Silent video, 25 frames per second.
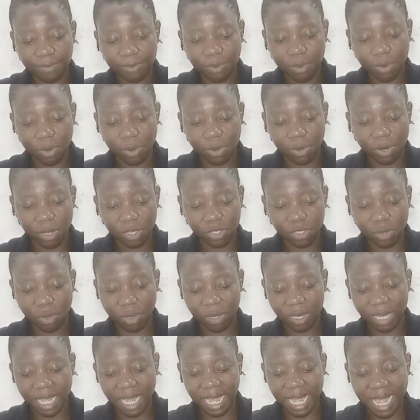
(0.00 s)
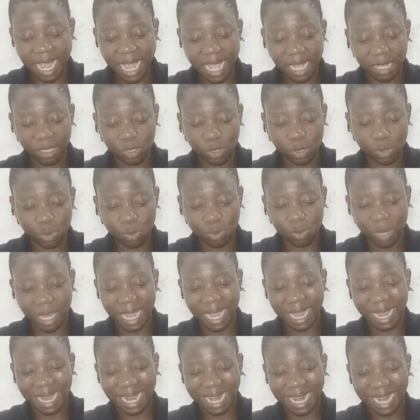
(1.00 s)
coconut oil into
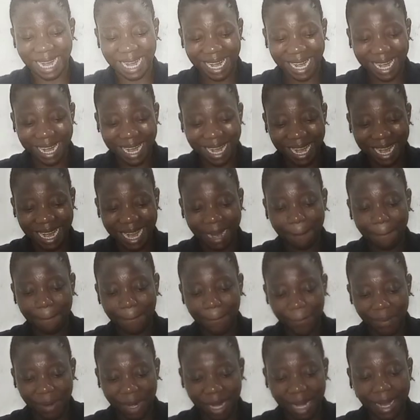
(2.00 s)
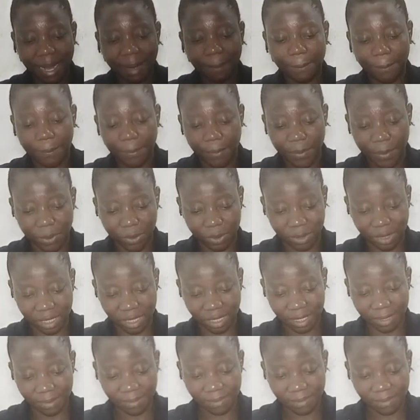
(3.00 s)
a clean plain pot.